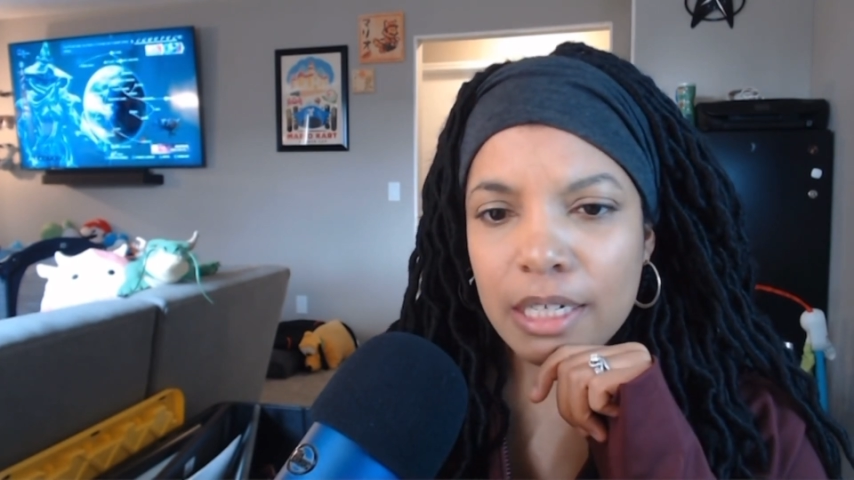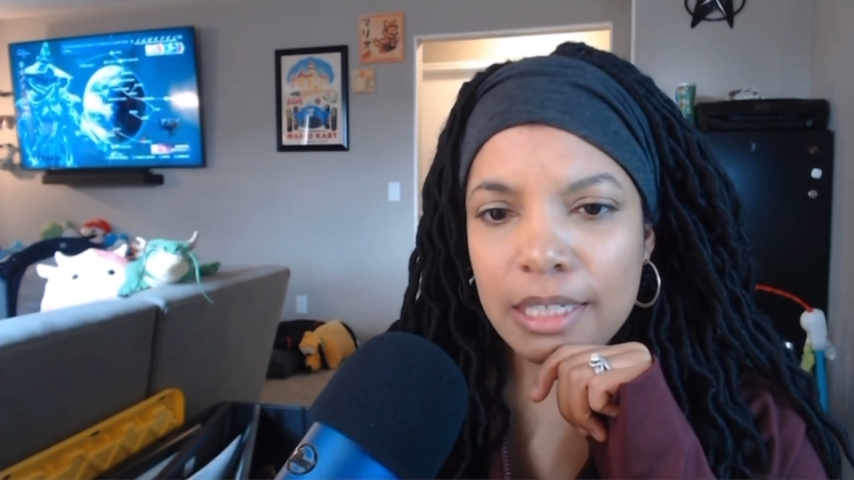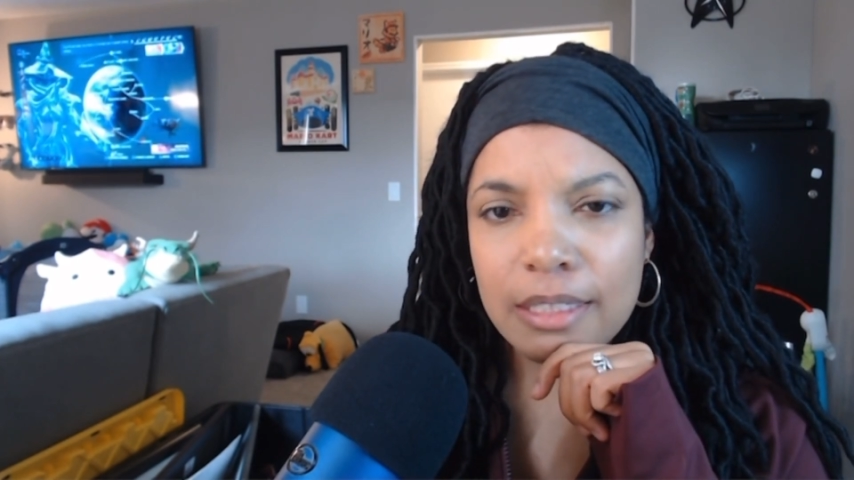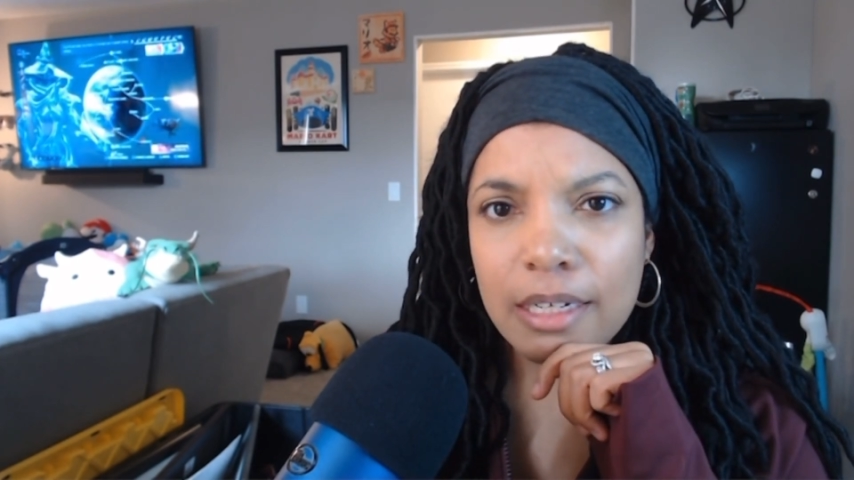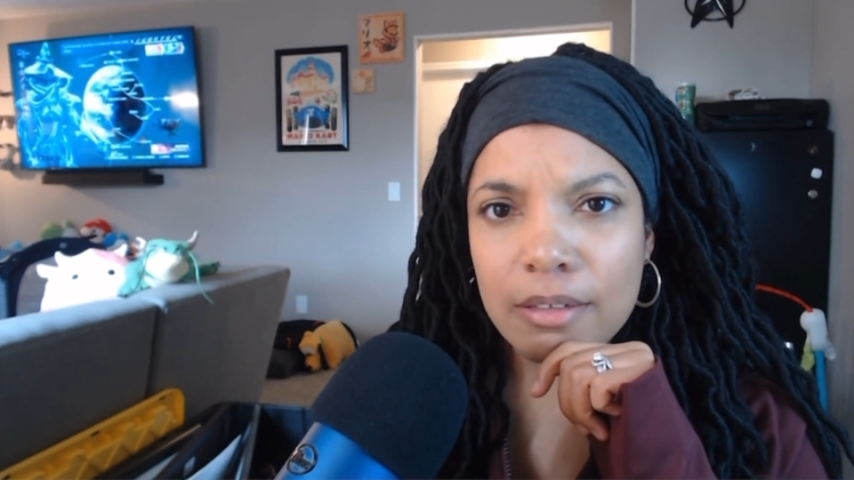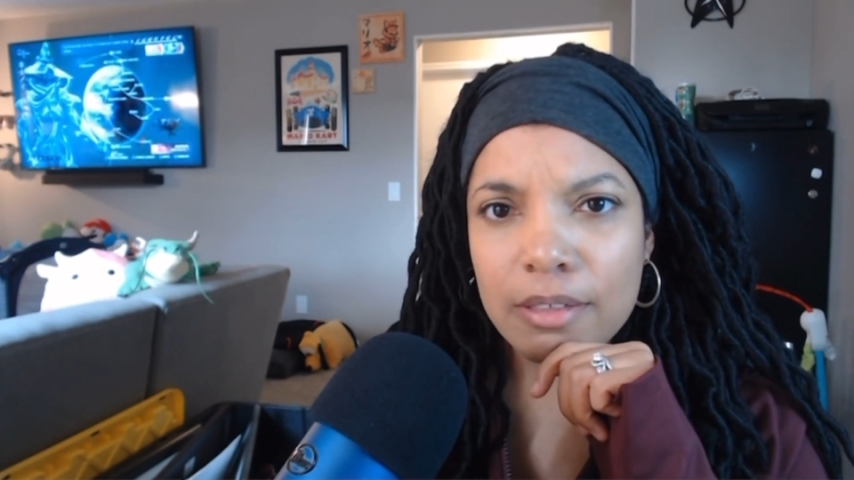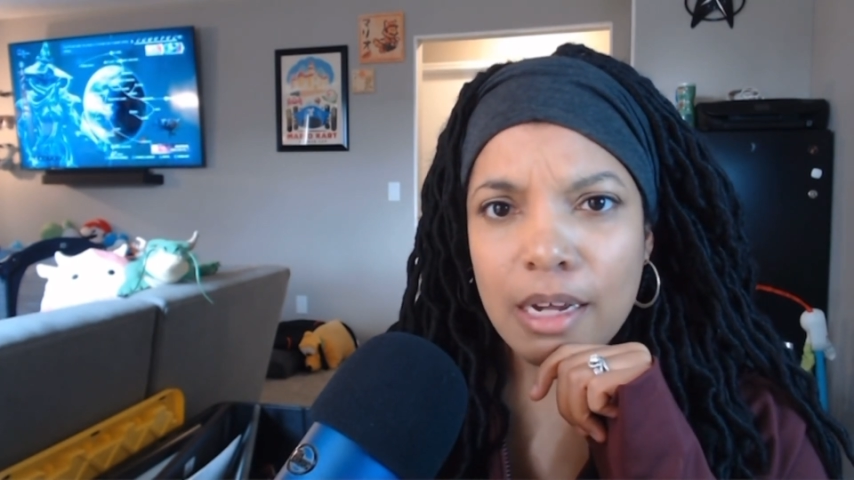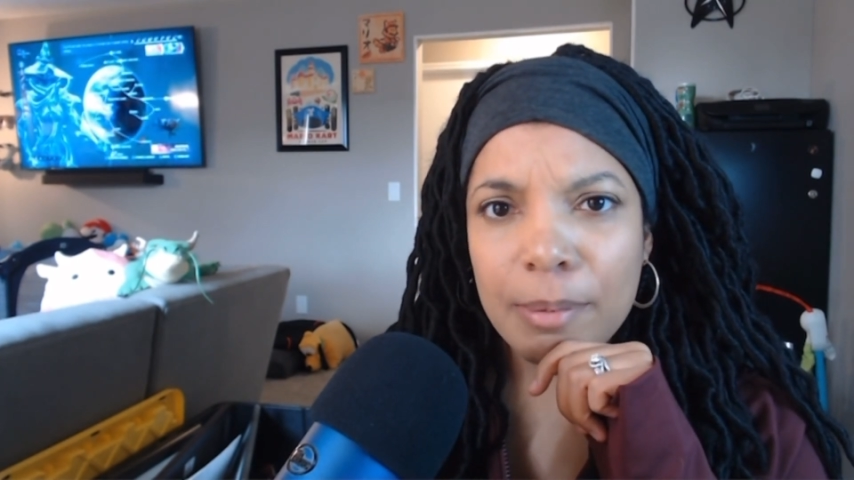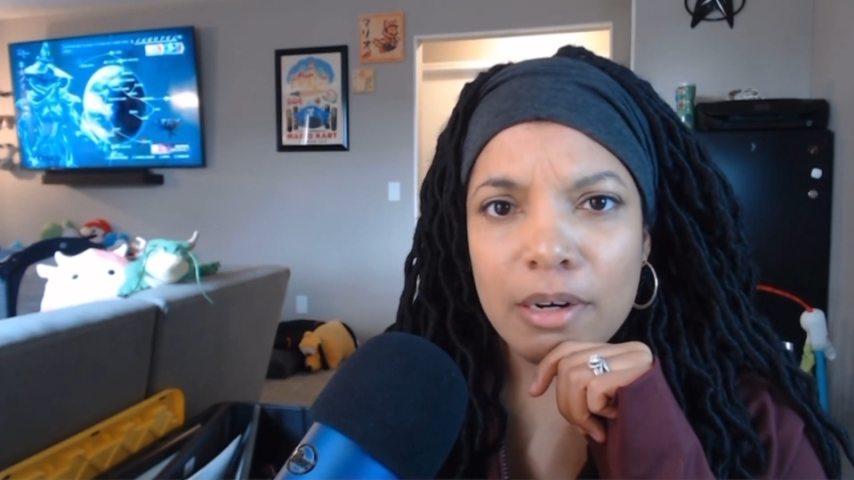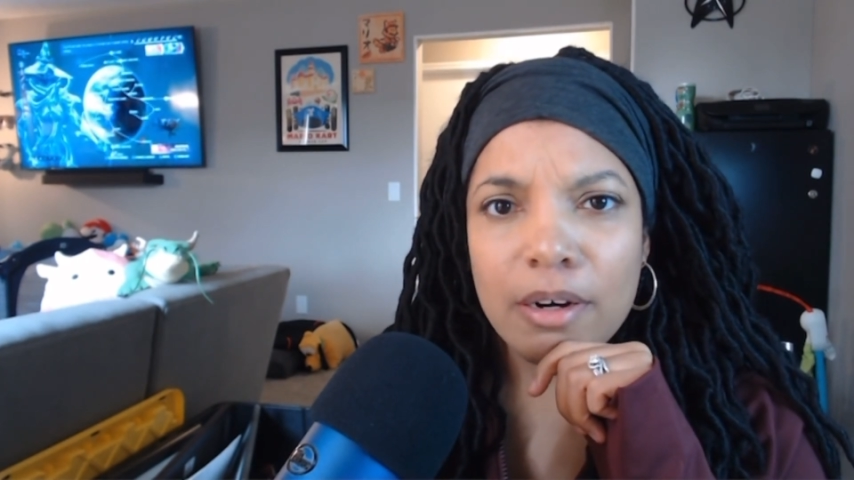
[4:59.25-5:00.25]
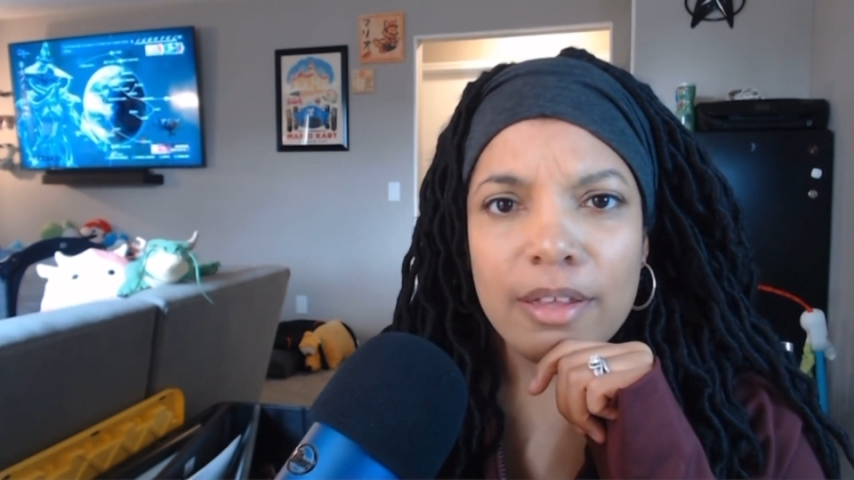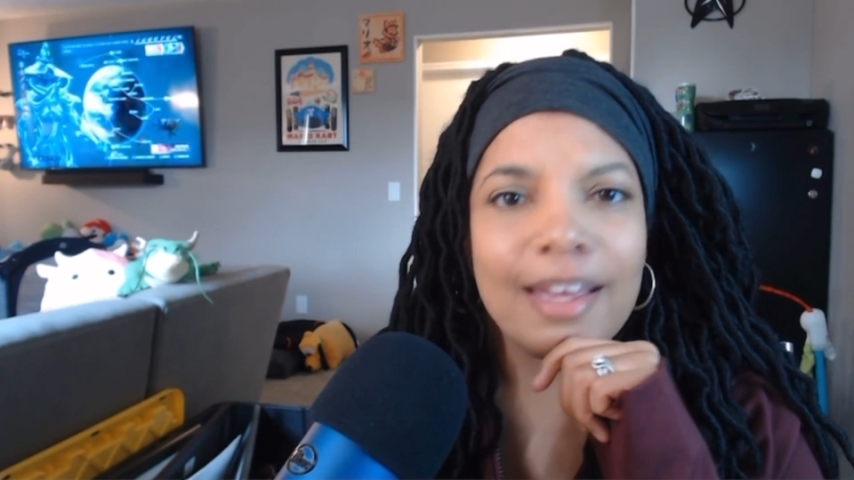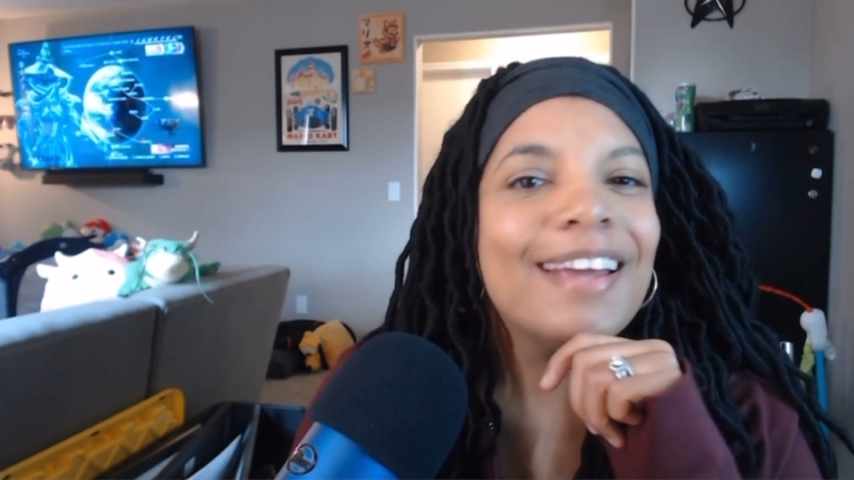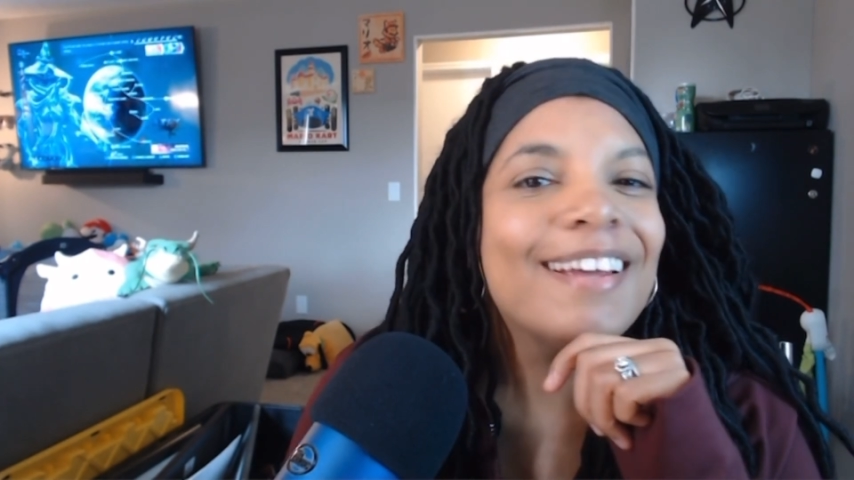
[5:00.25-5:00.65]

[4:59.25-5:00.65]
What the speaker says: at staying on topic, are they?